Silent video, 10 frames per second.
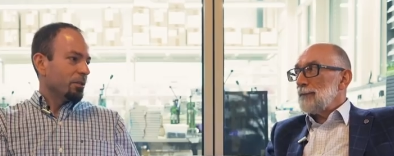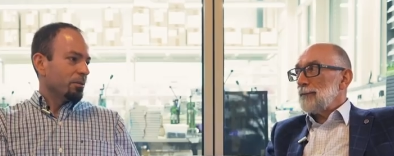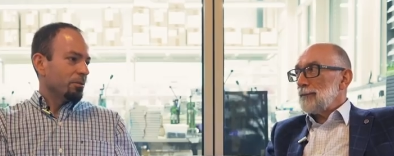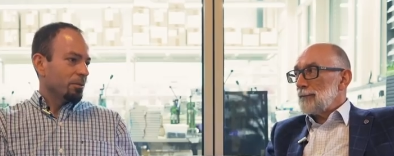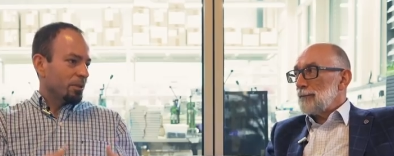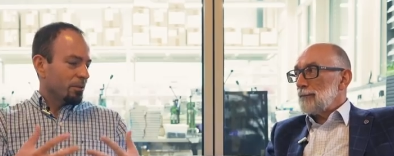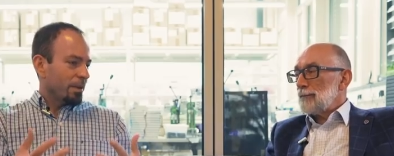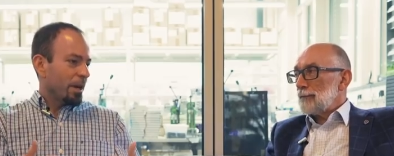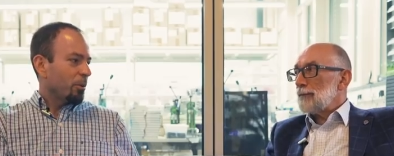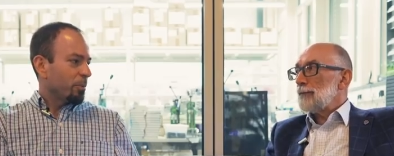Speaker 1: to to
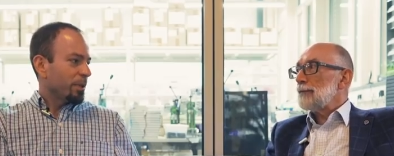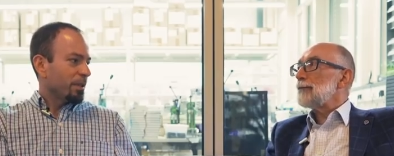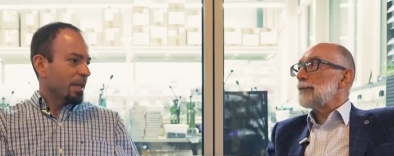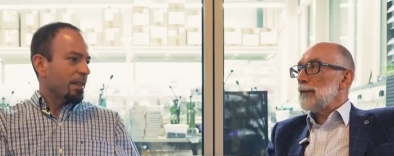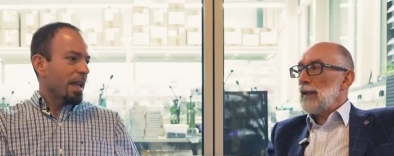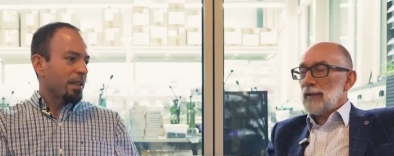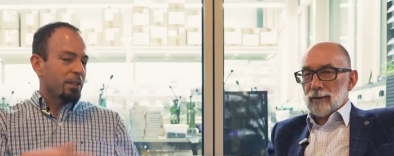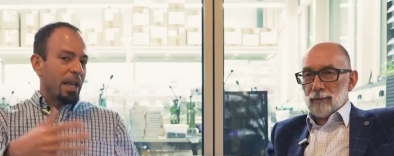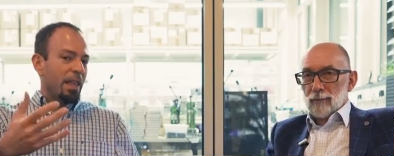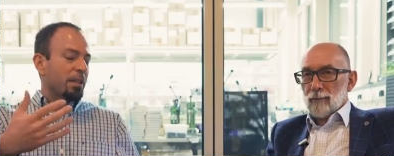help, and, and yes.
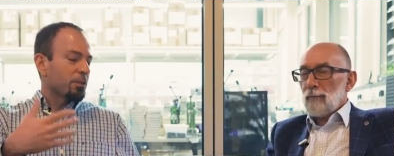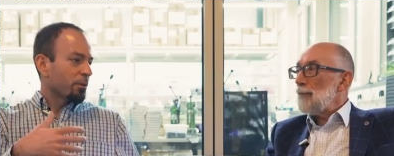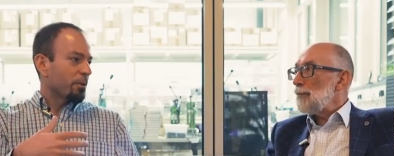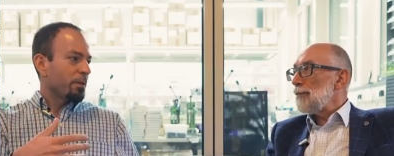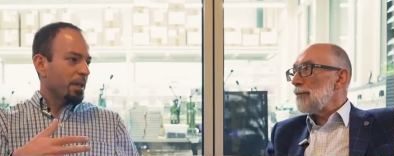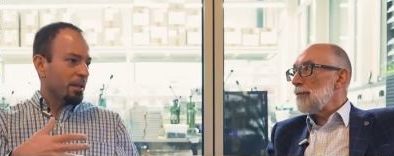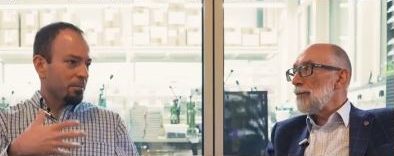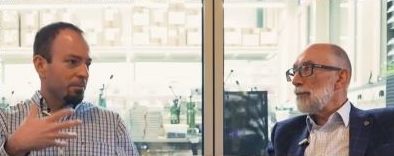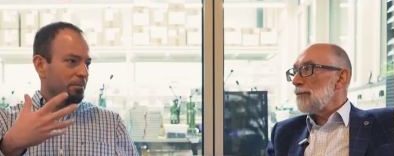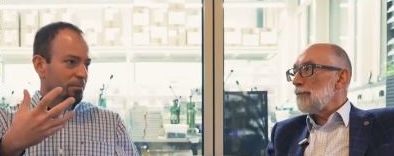that's and that sort of
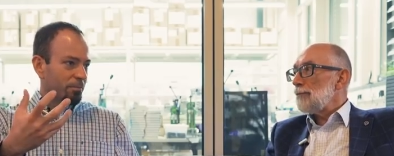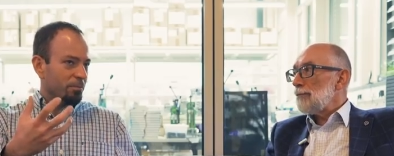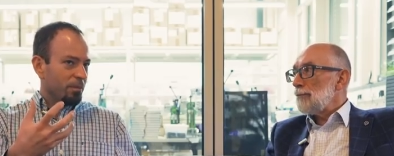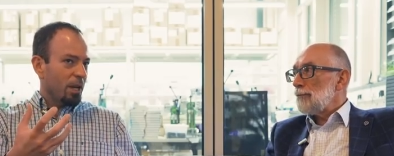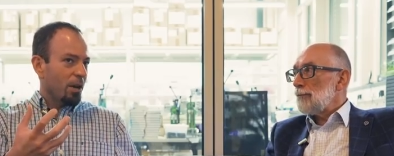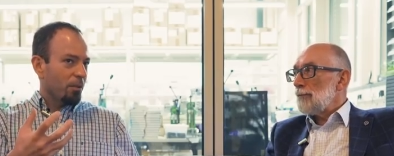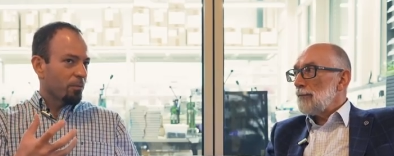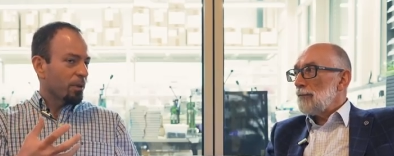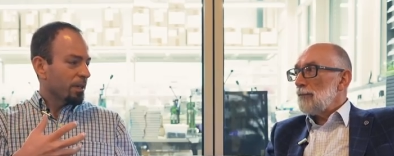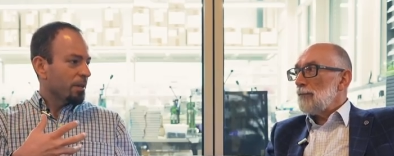thing, you know,
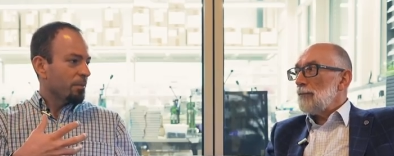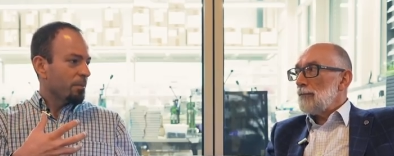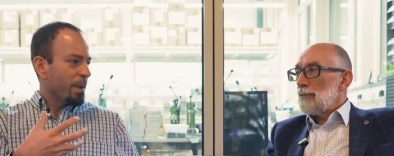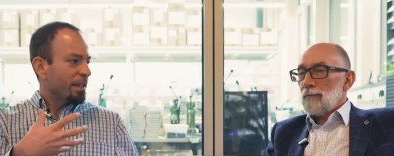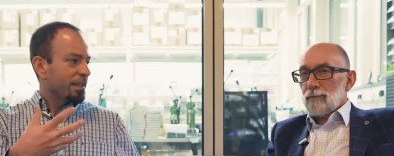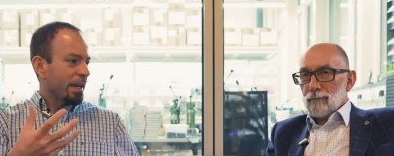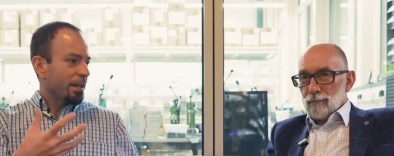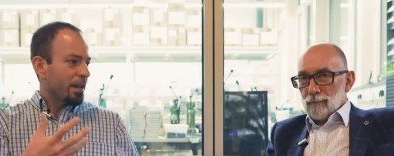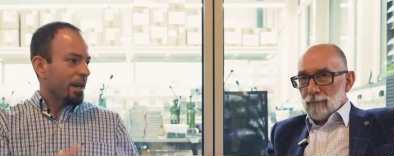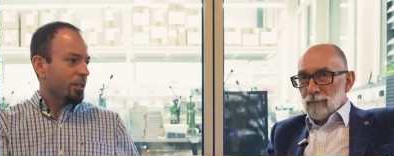really makes that
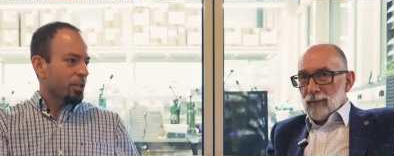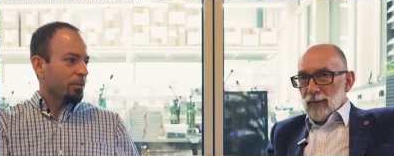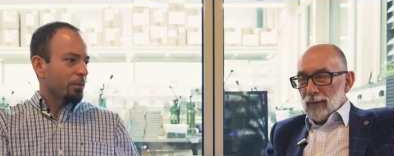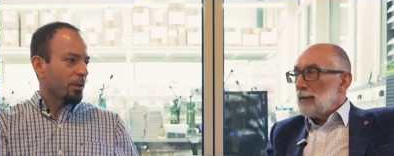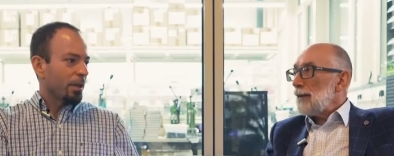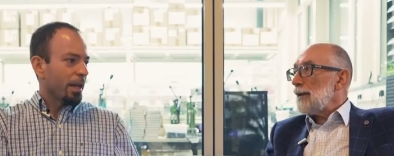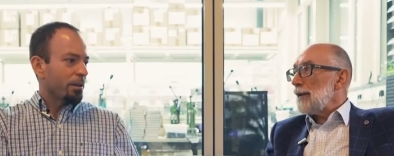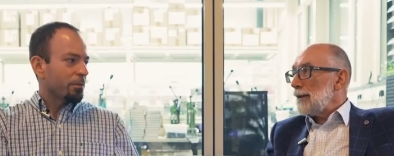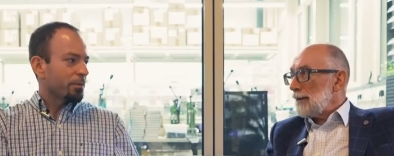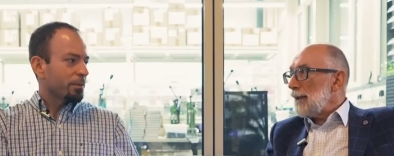connection for a
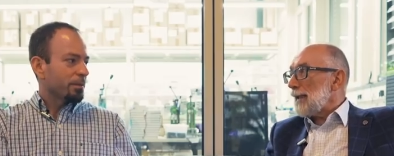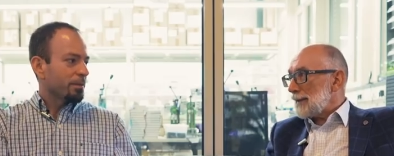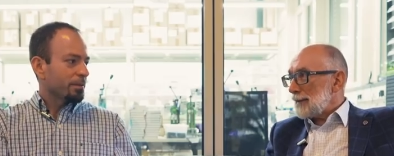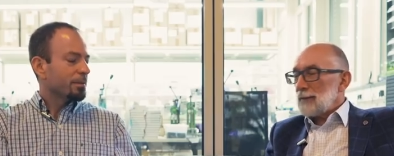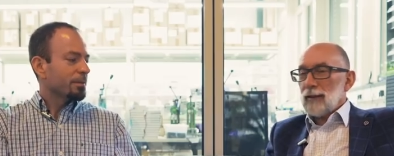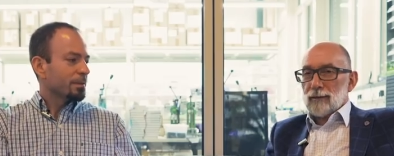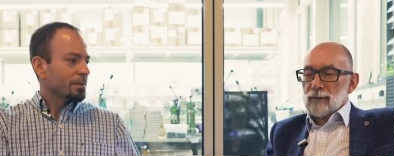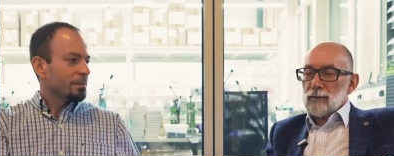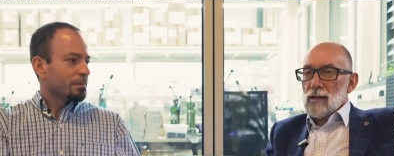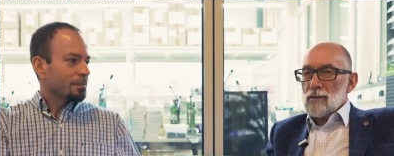life.
Speaker 2: Yes,
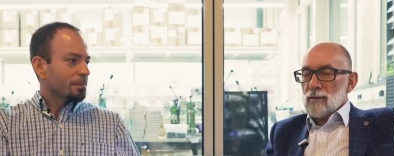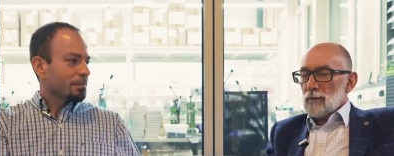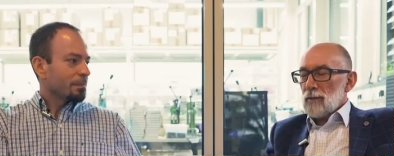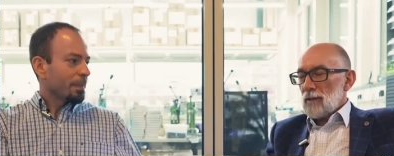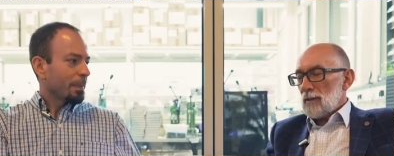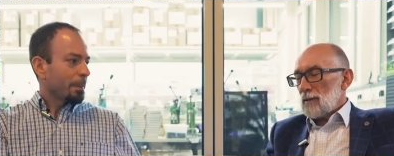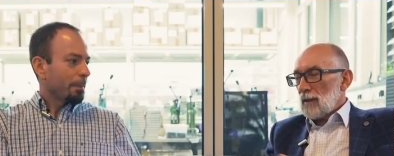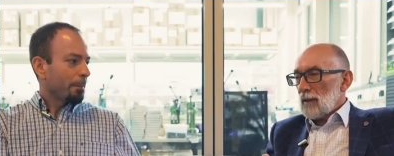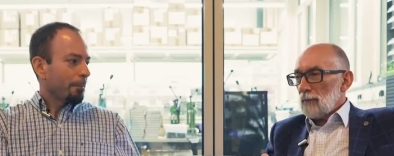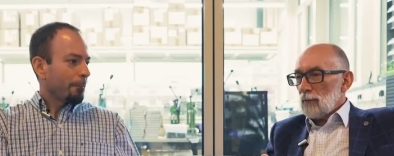that's that that is
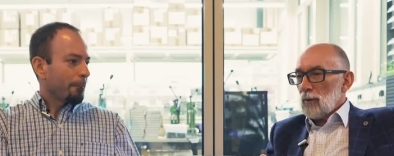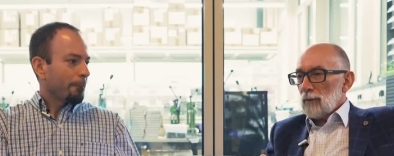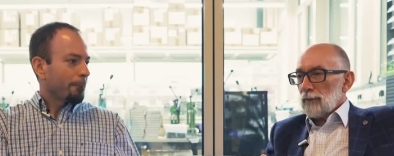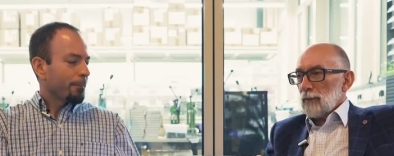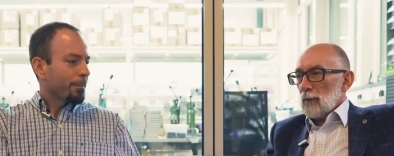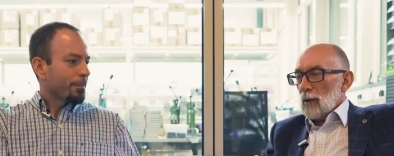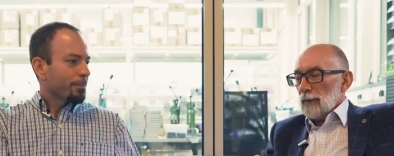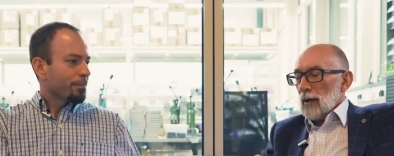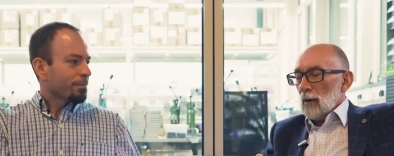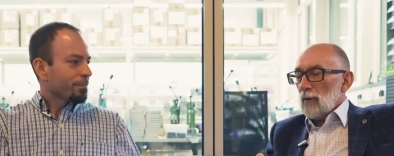the, one of
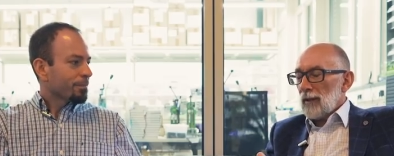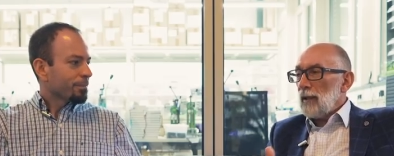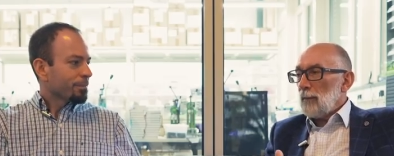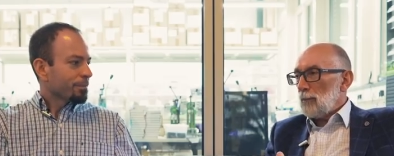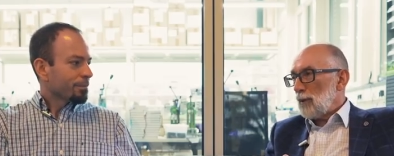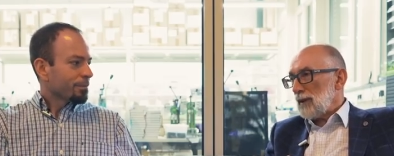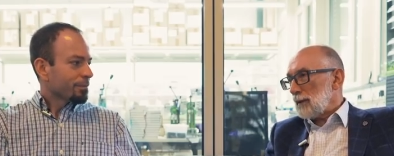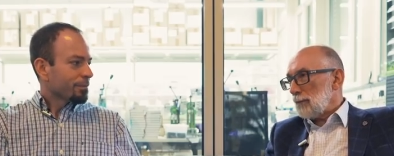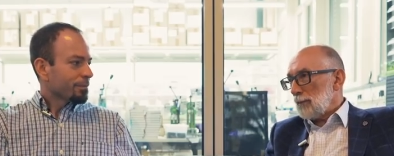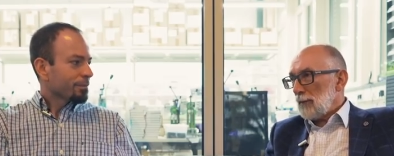of our key
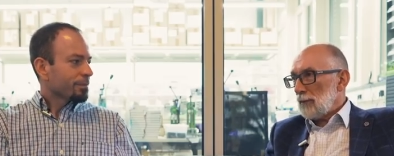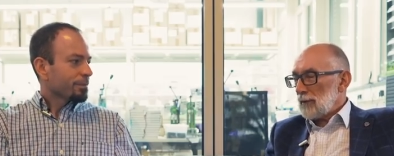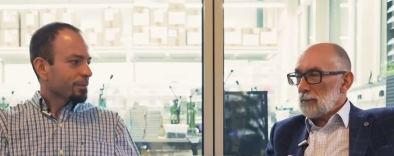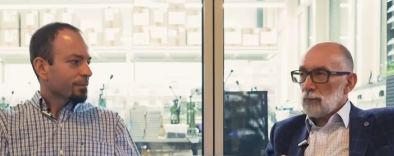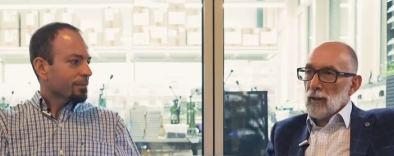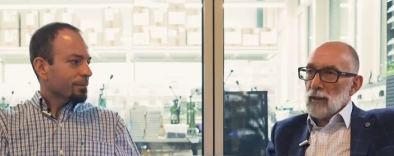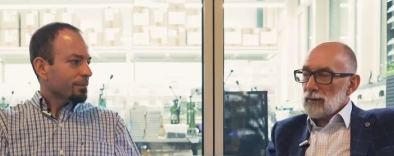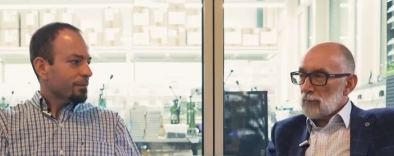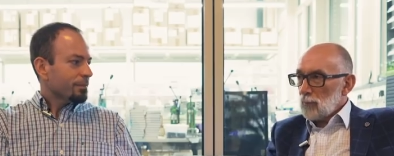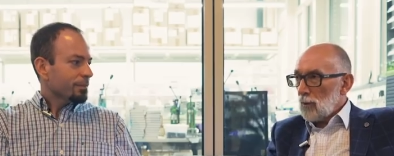points because we are a
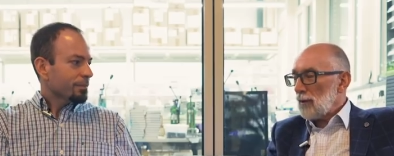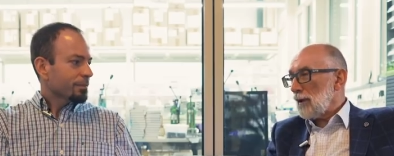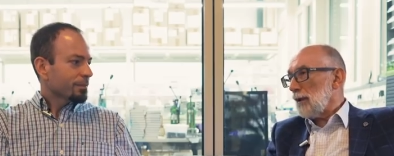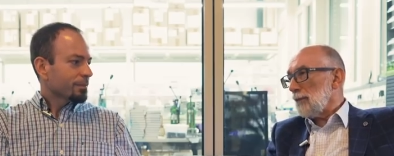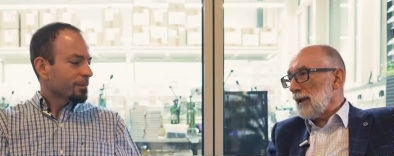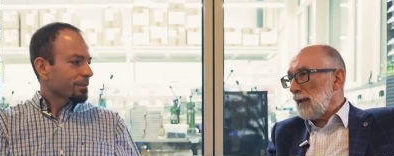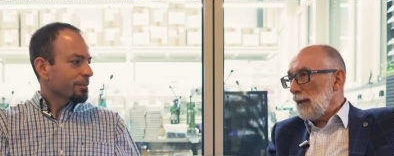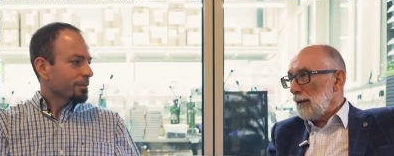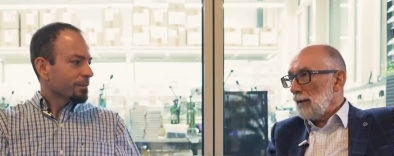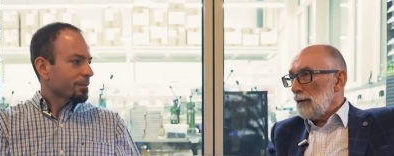small company,